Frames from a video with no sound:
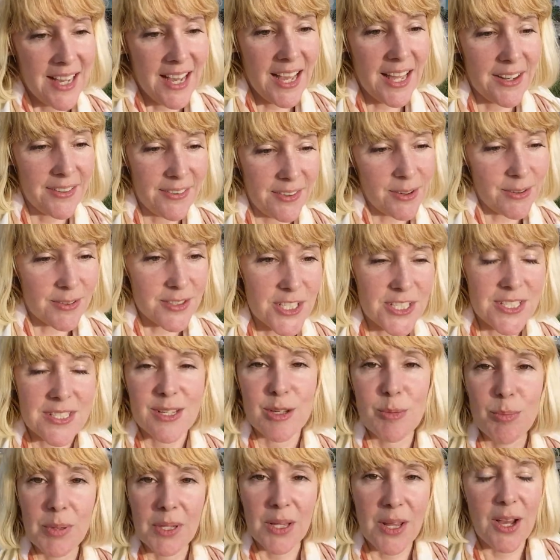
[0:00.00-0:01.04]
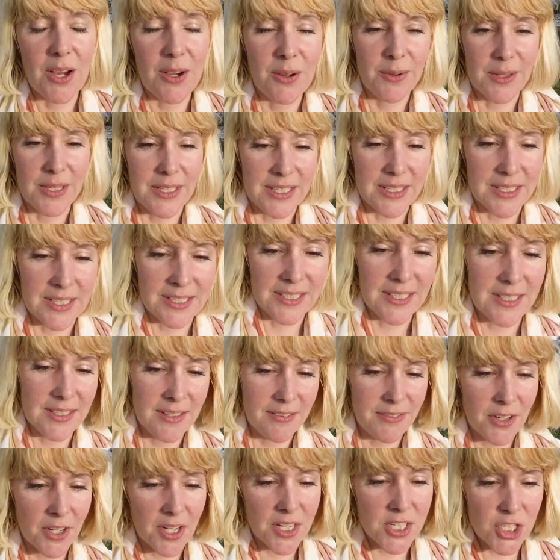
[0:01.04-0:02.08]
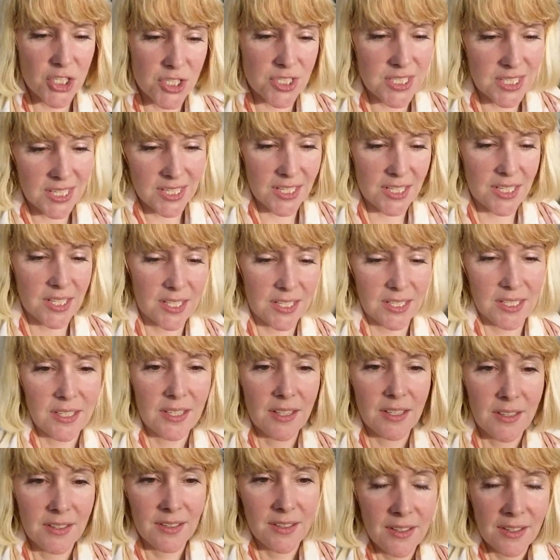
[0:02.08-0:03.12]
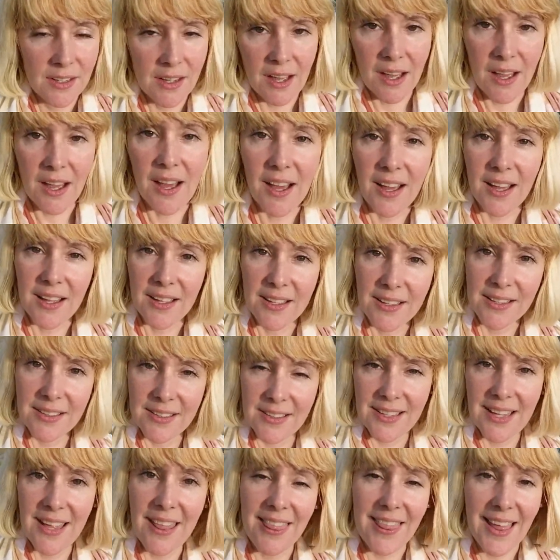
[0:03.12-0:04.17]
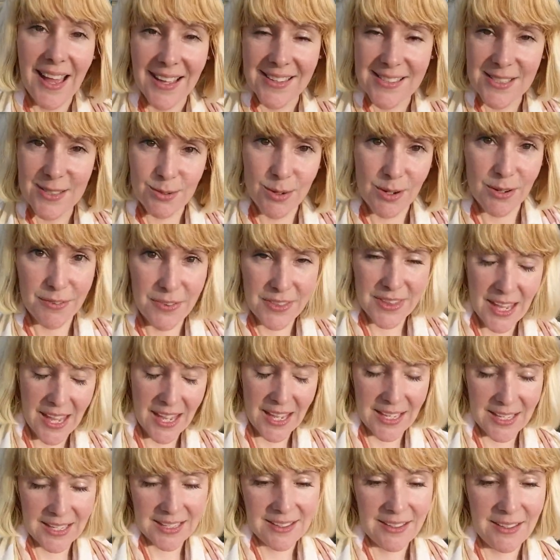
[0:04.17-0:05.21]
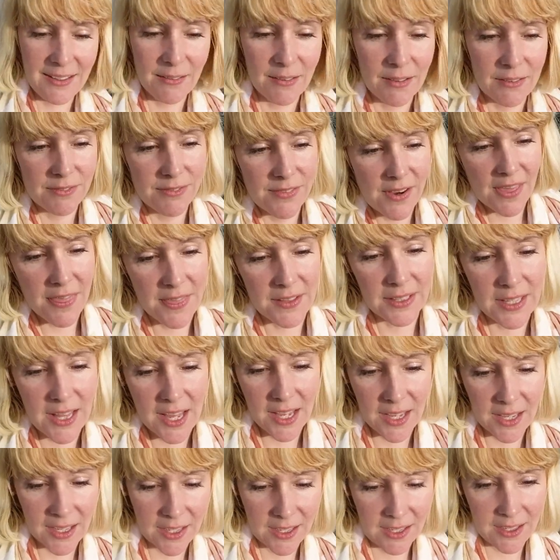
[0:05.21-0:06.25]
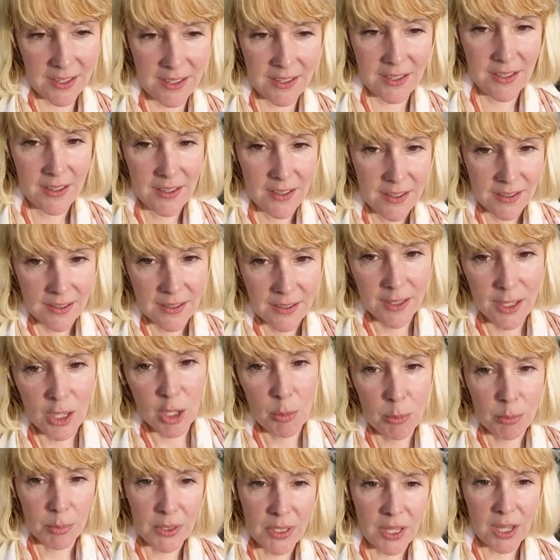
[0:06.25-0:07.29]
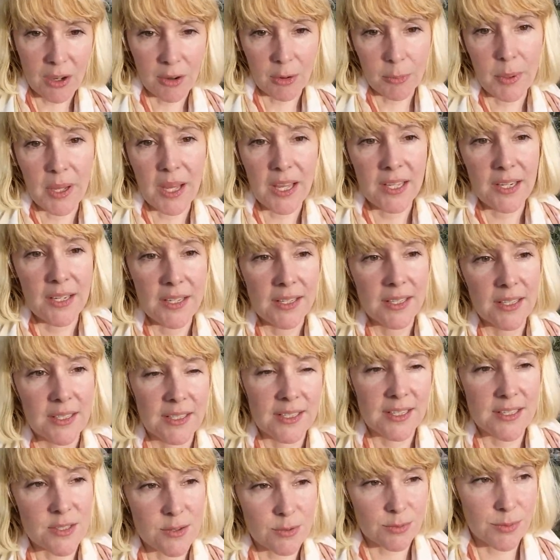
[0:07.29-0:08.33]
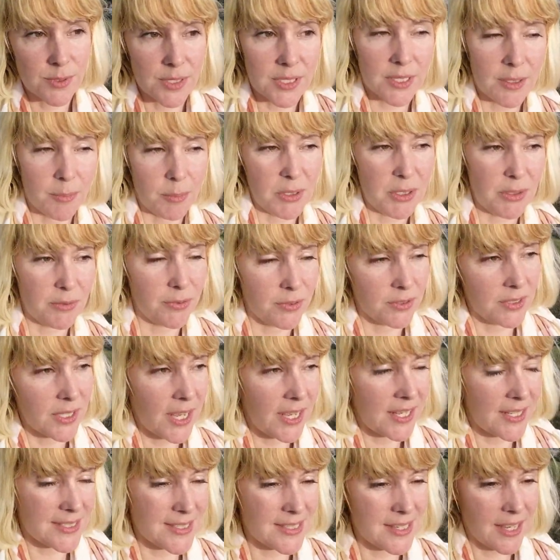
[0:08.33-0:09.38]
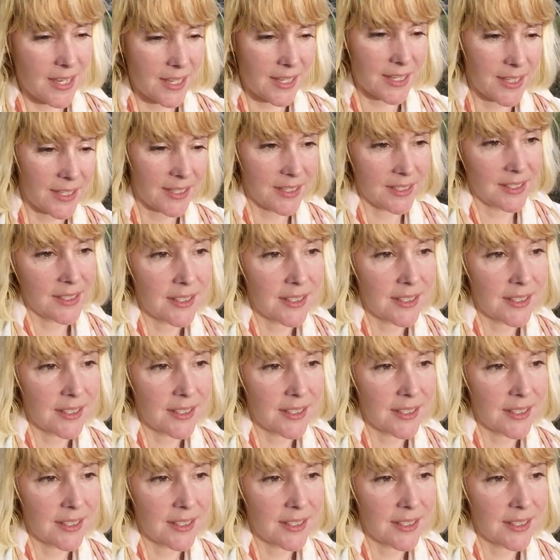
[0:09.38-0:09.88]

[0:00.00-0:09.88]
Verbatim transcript: I don't know, just look below, and if you're interested in that sort of thing, you can find the link below. But it's a really beautiful day. It's like